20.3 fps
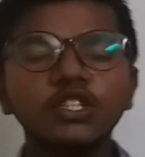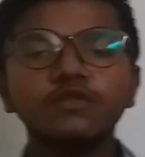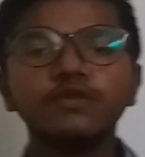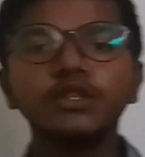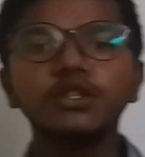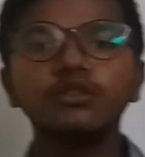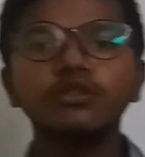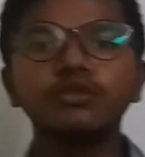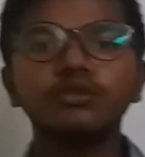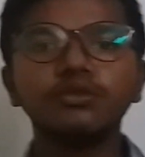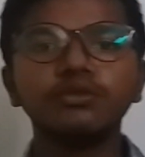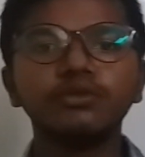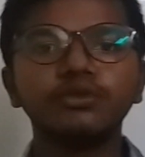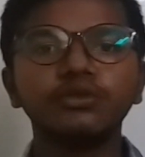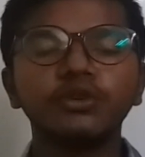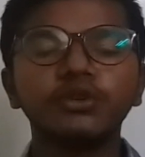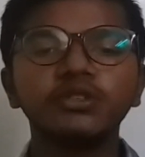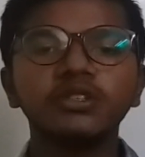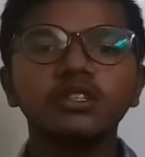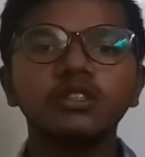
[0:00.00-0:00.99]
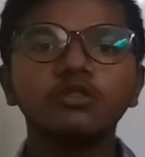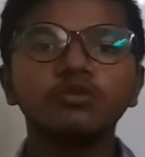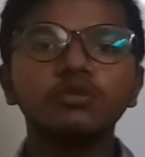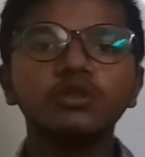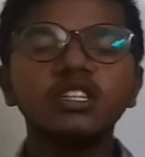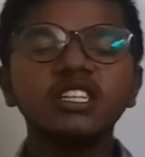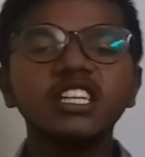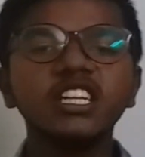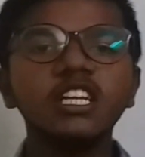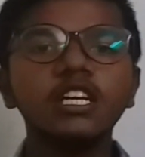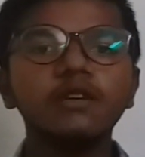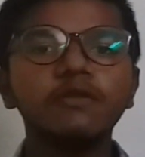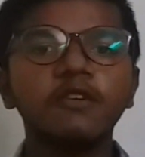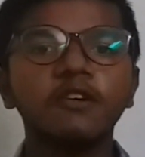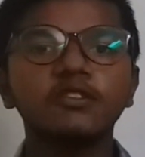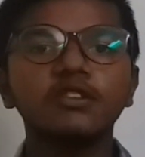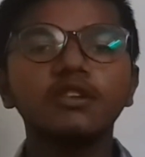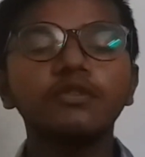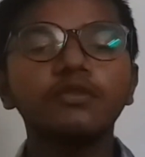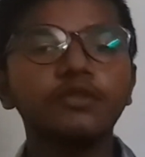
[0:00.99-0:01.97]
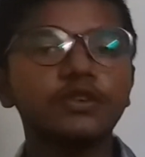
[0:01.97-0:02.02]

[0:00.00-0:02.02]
this video tutorial, we're dealing about the